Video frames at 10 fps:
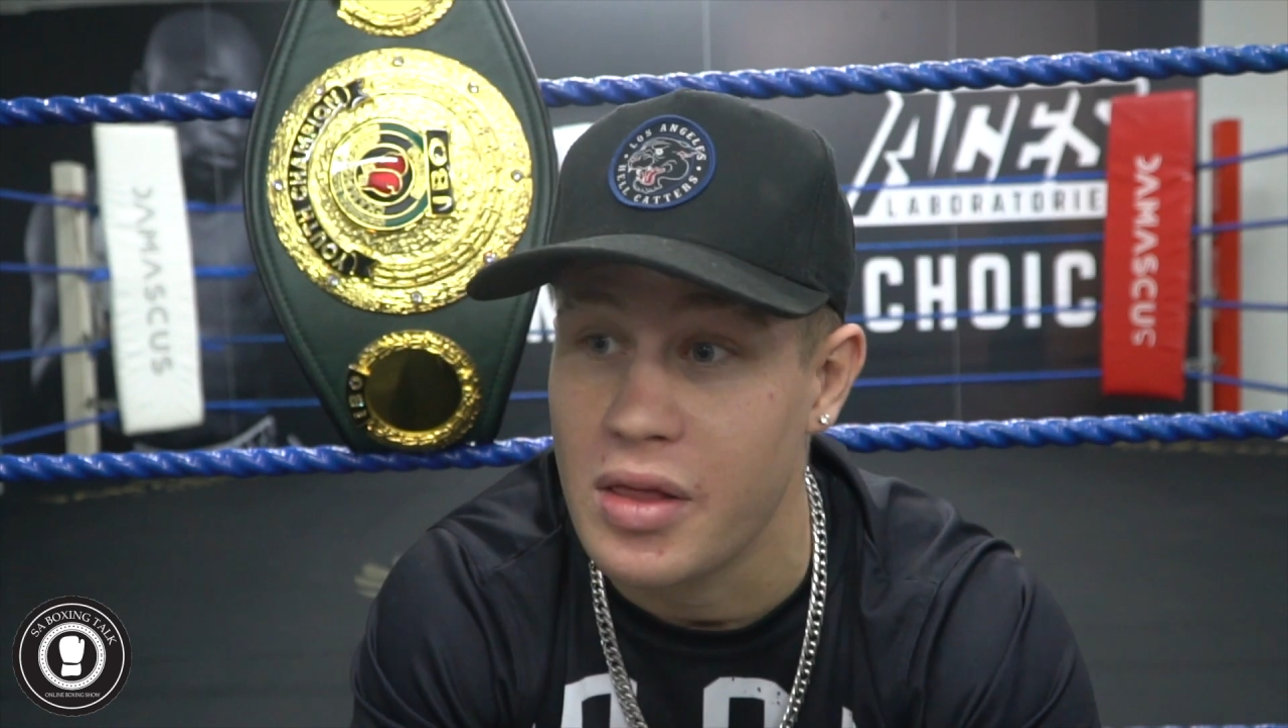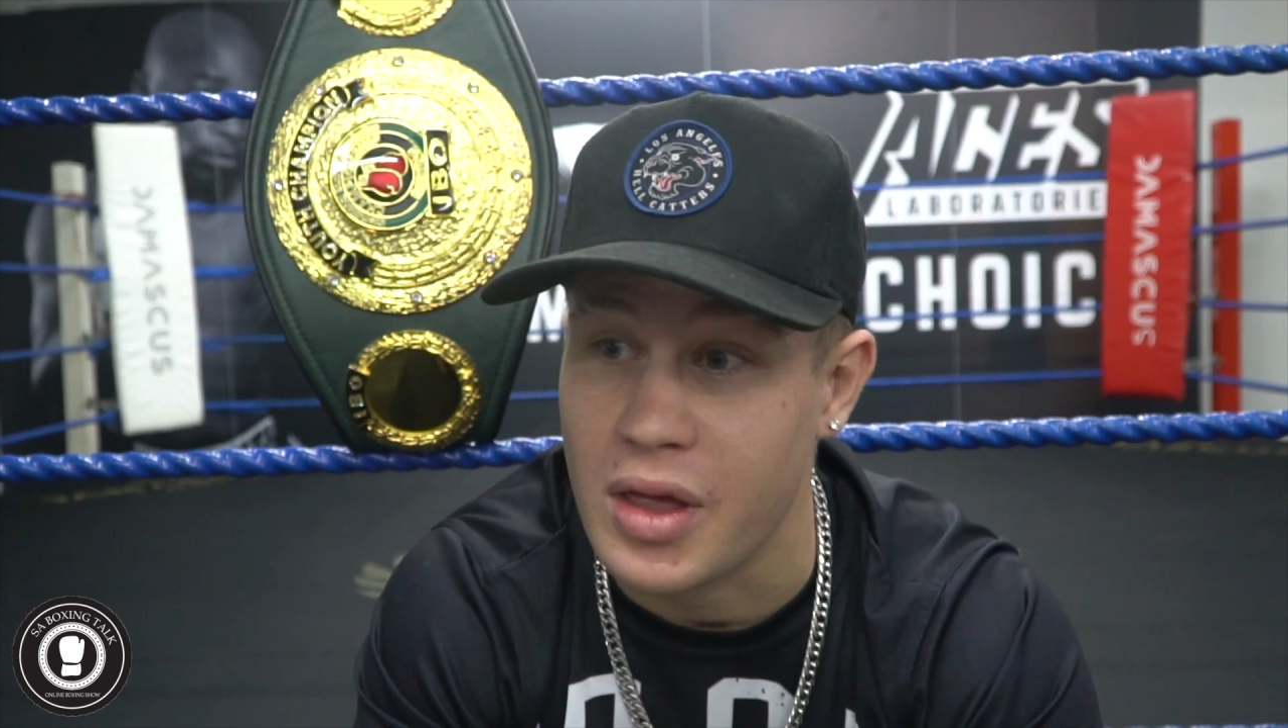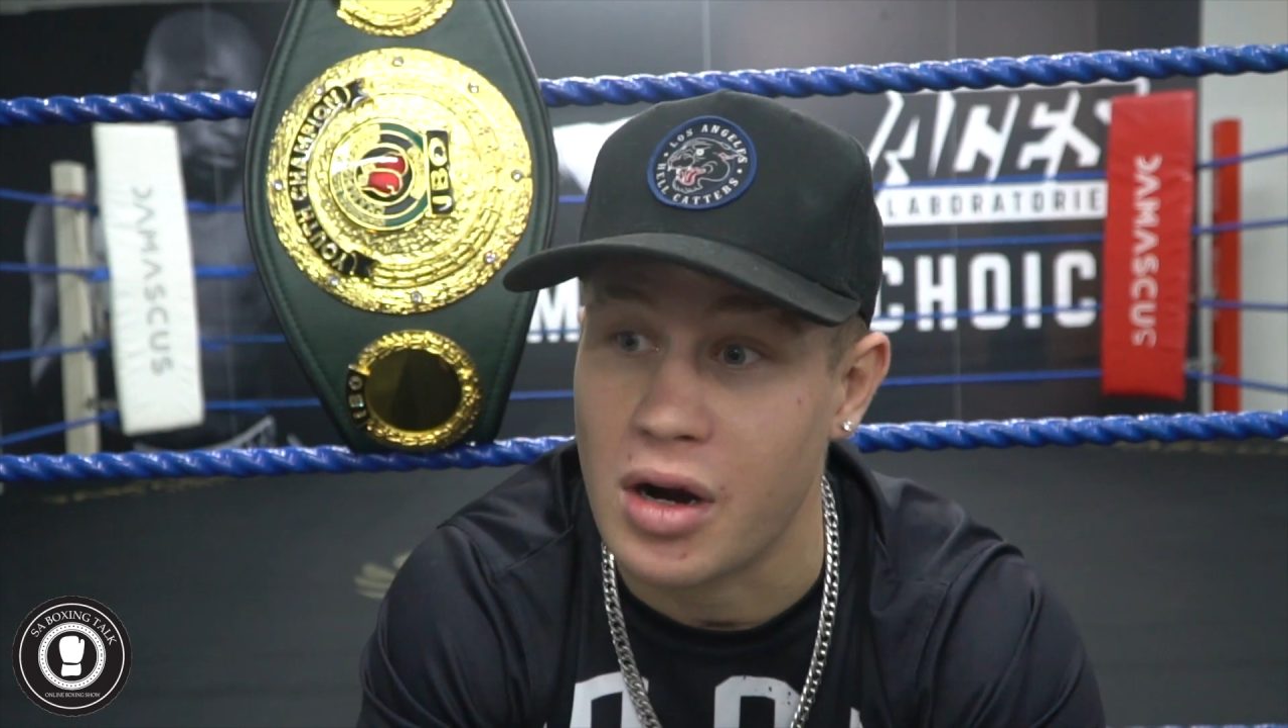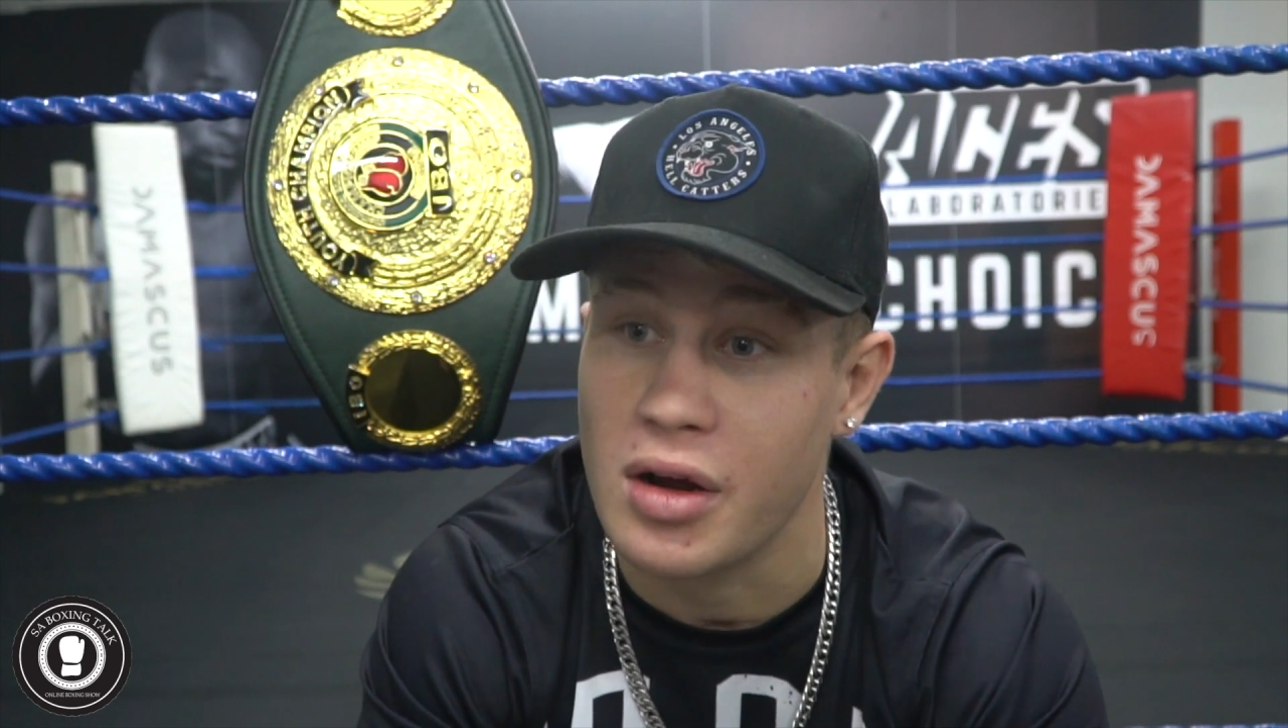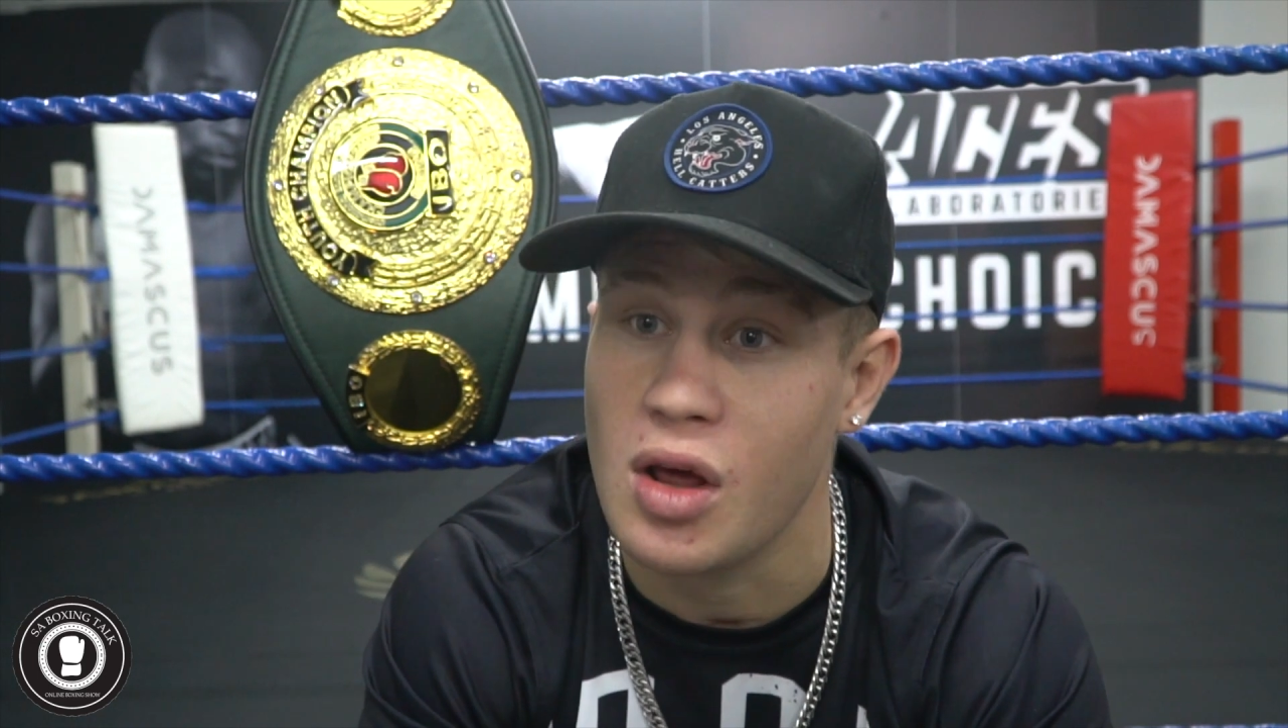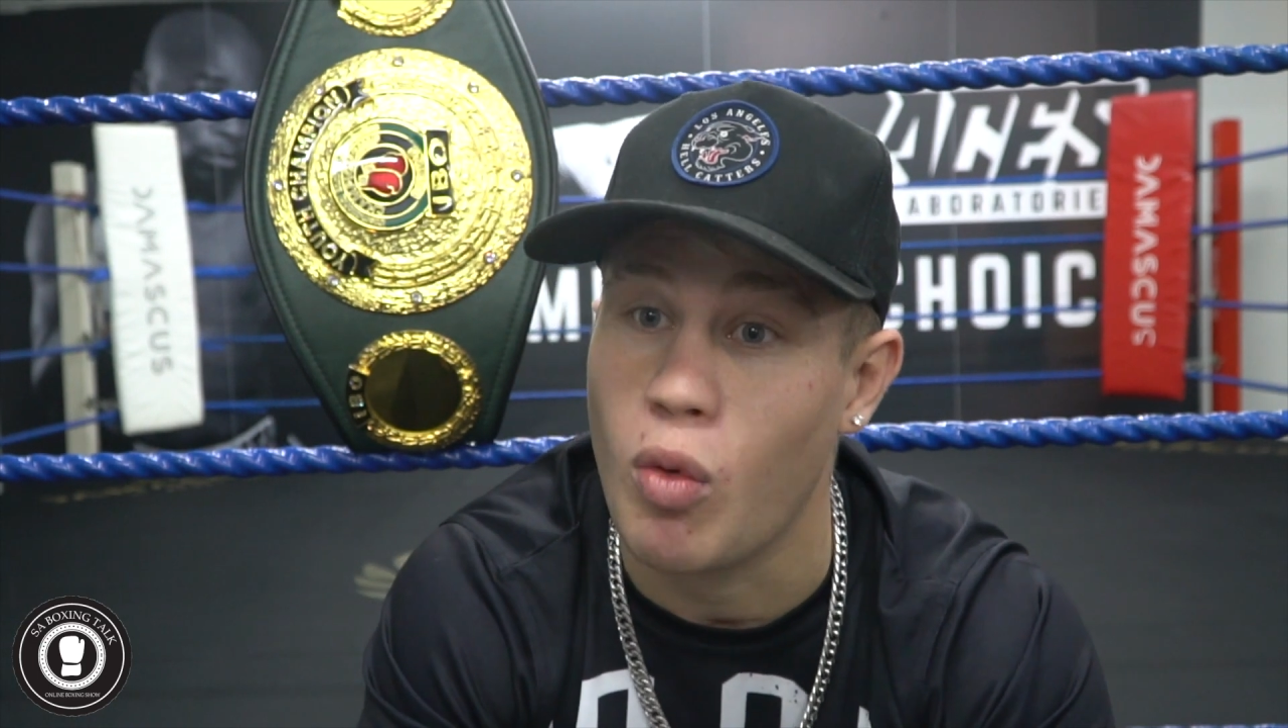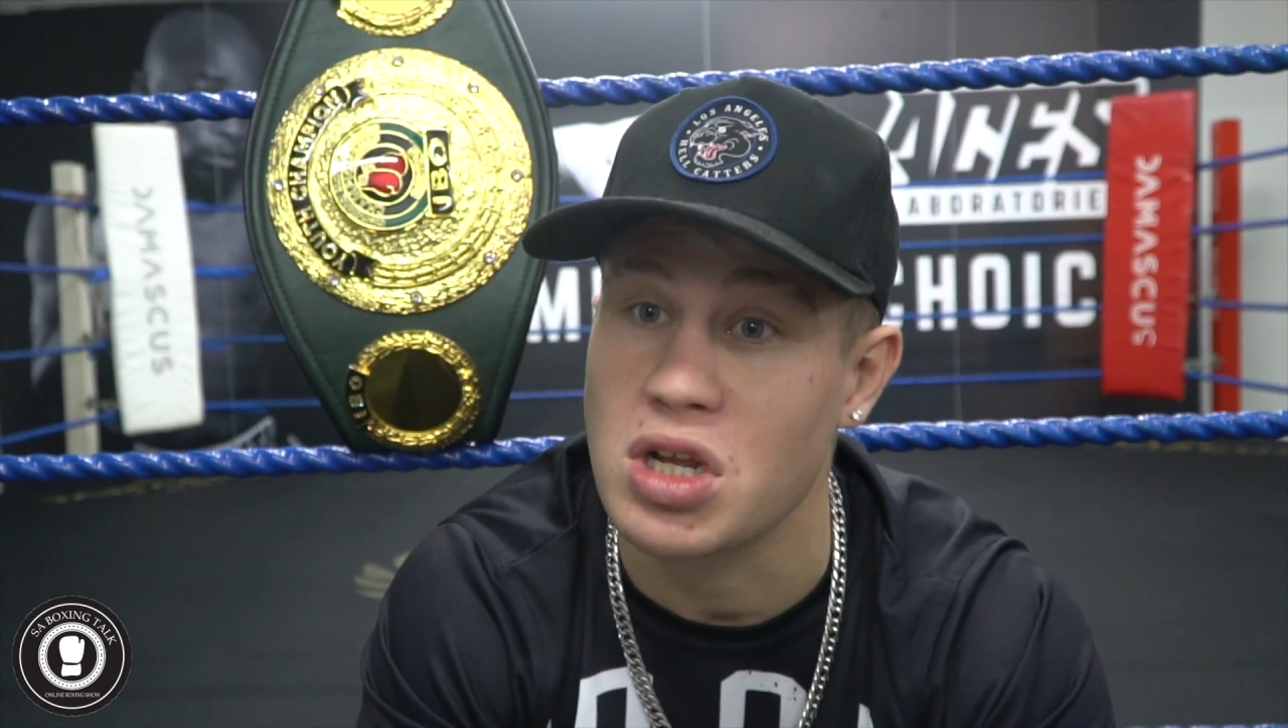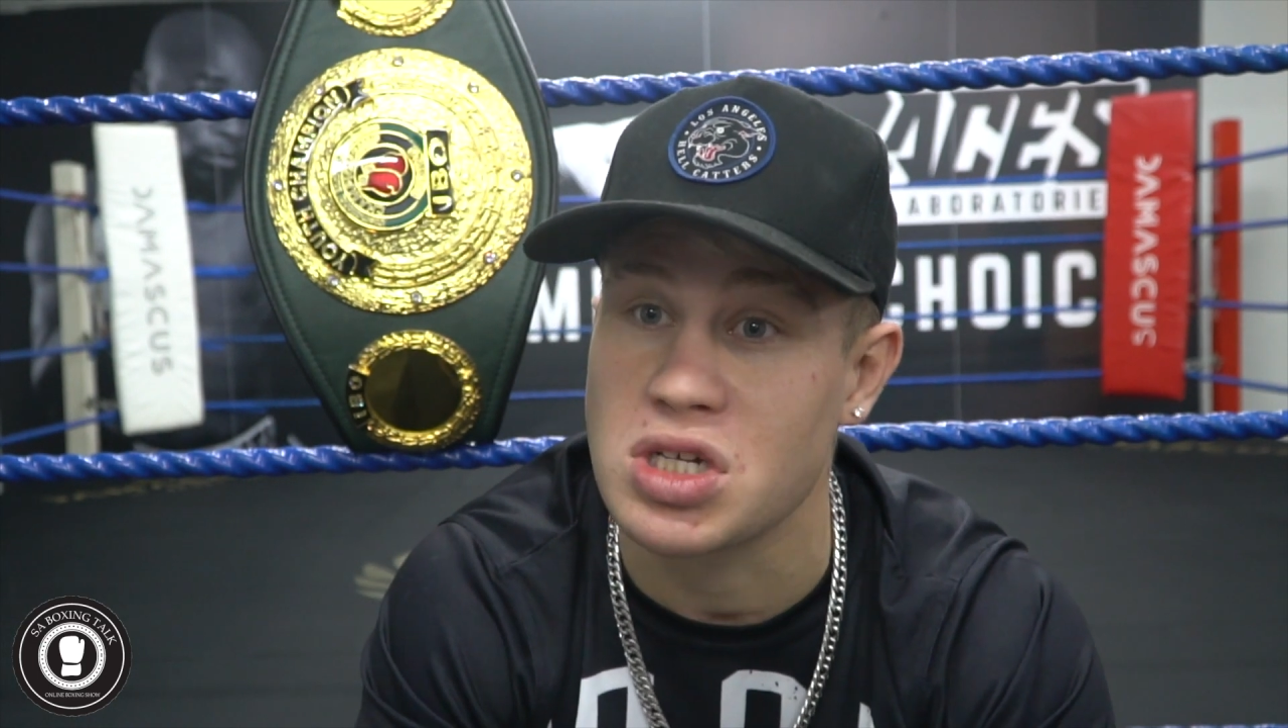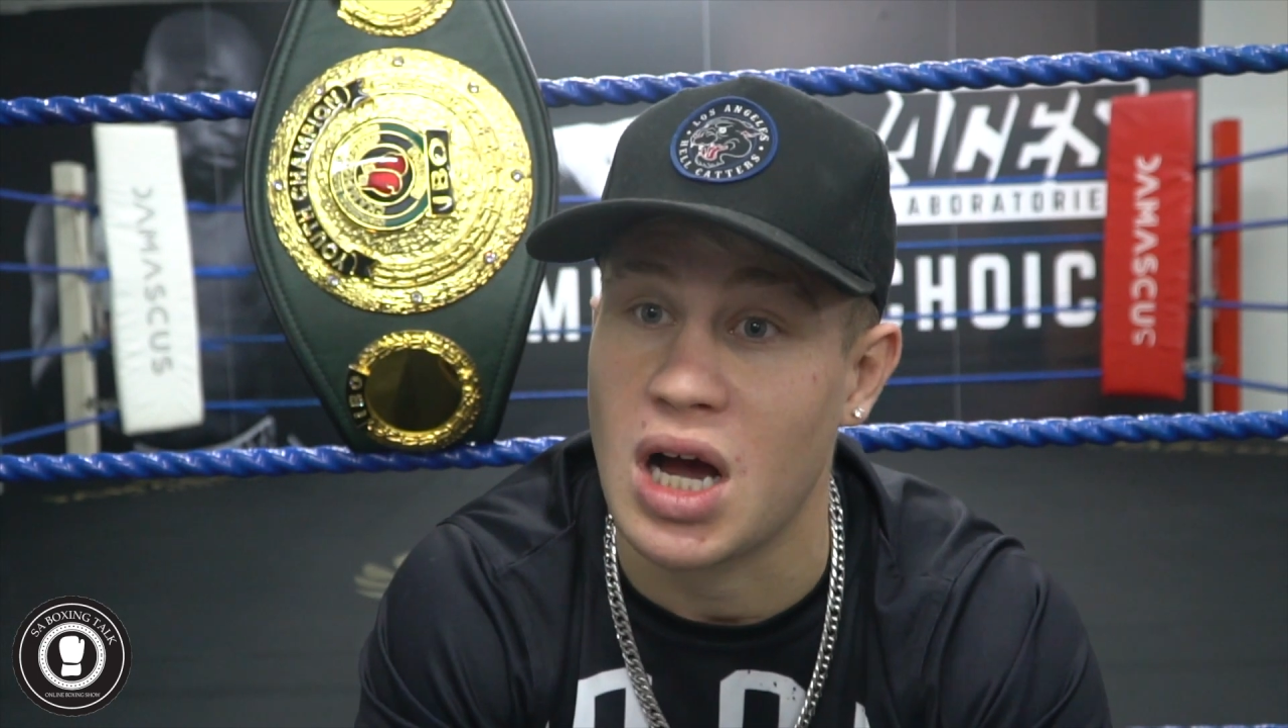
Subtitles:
that I really watch